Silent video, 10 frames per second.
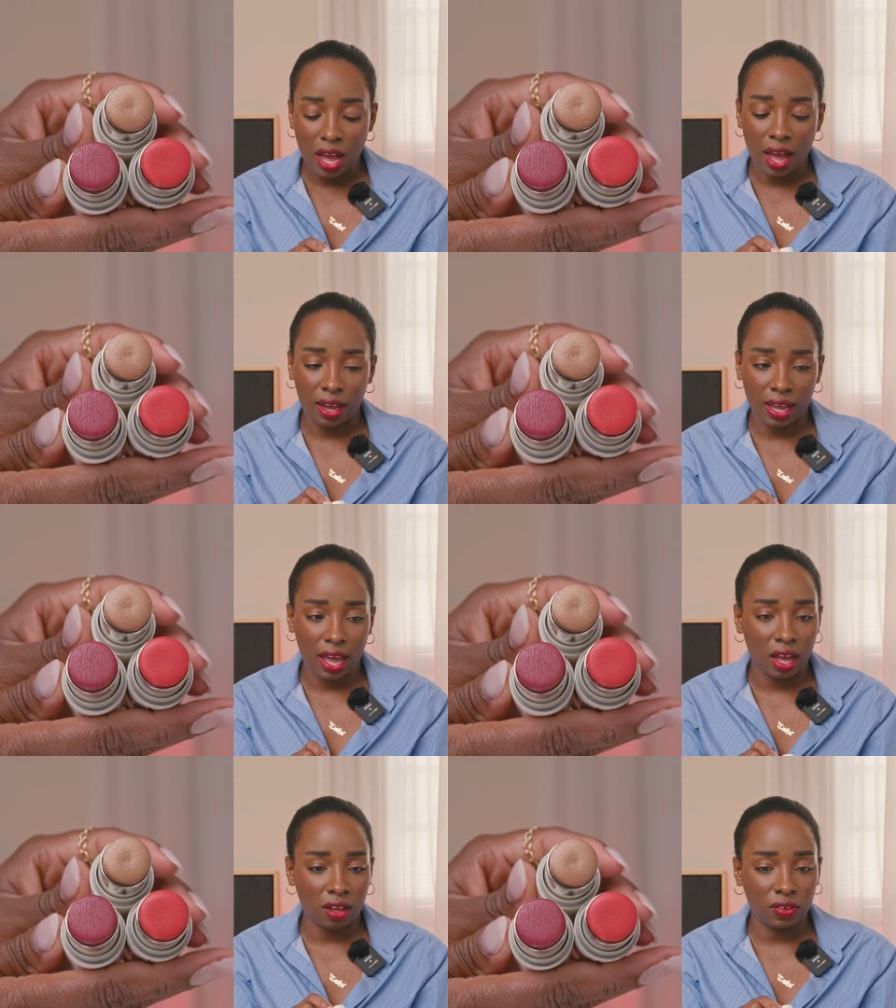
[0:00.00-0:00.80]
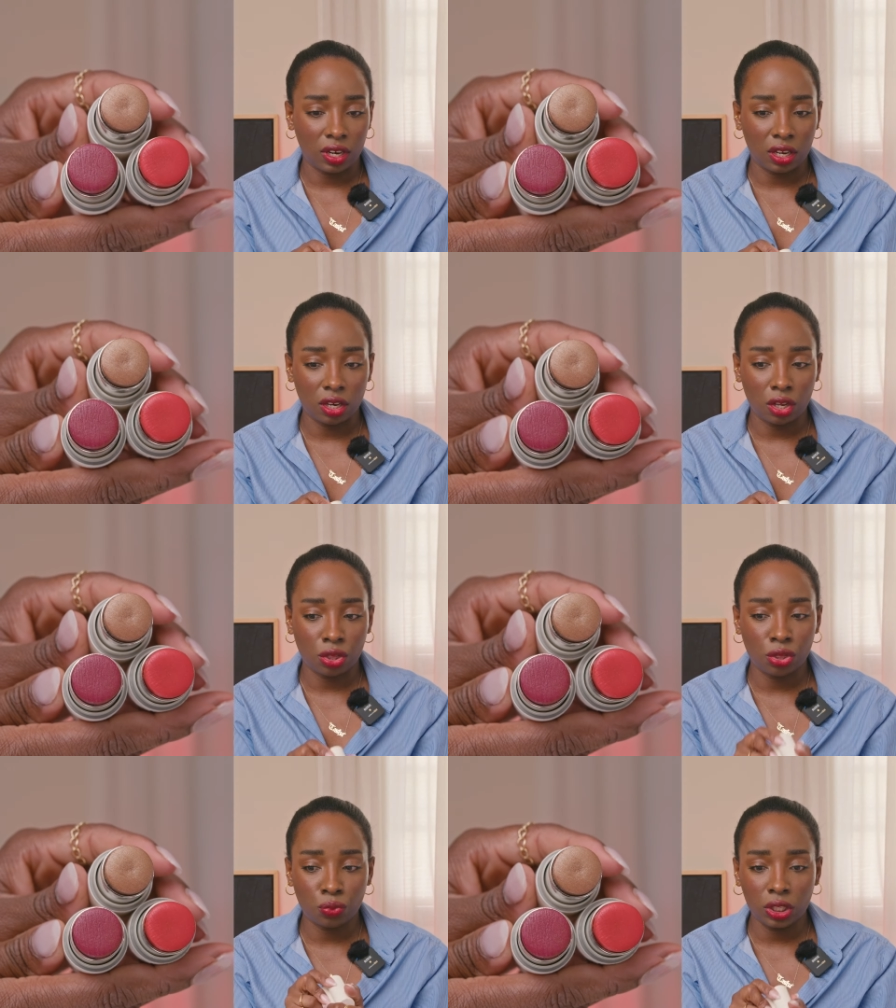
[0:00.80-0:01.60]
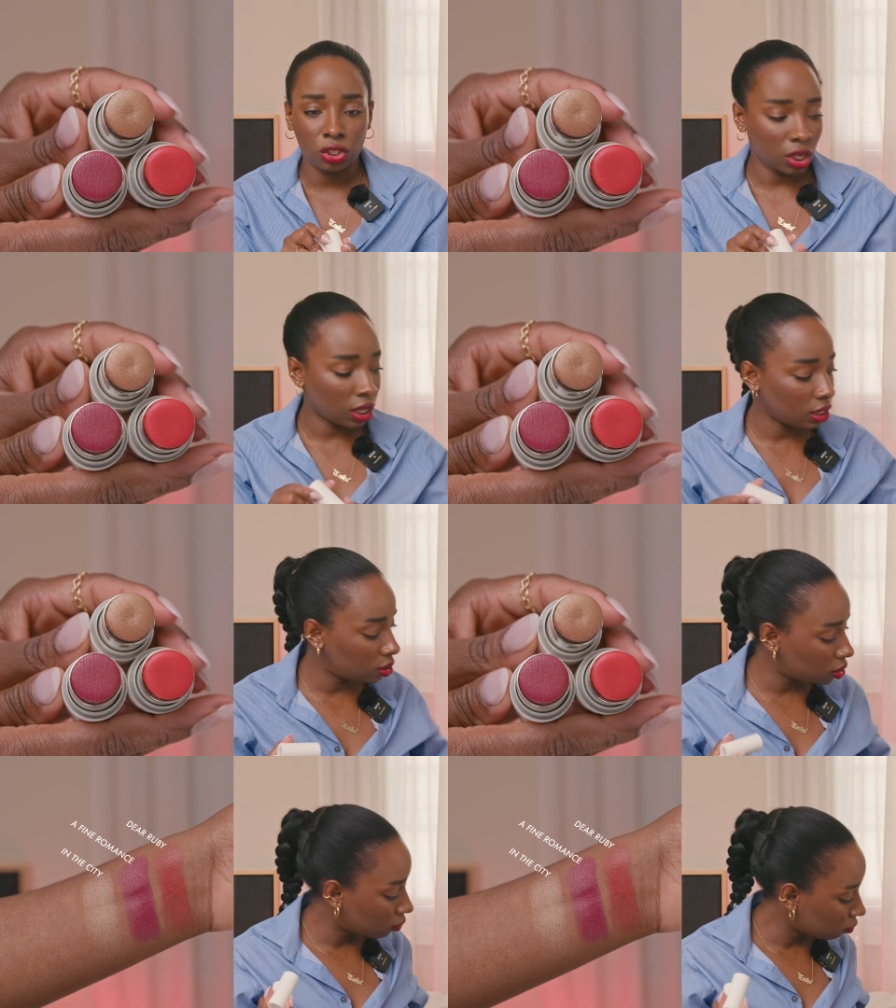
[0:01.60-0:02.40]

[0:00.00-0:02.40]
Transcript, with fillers: I have it in 3 shades.